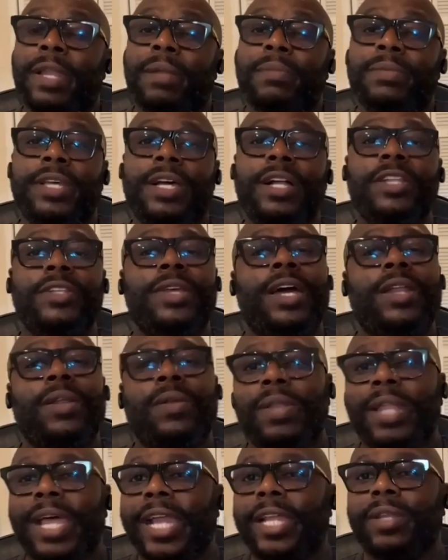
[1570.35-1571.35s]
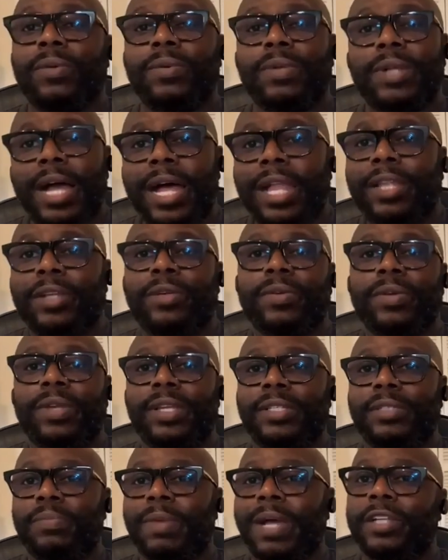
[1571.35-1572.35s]
"Man, I'm telling you, I don't like no collard
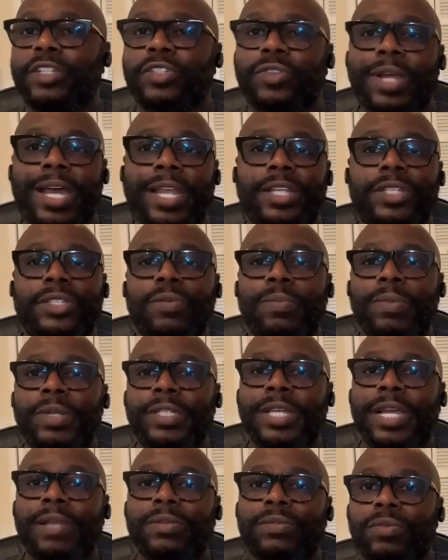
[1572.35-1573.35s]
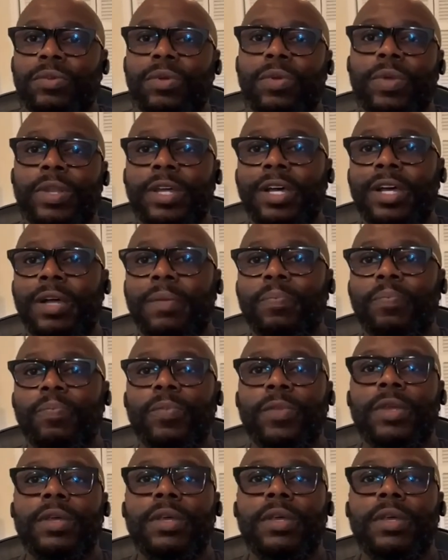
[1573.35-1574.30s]
greens, but I tried it so many times growing up."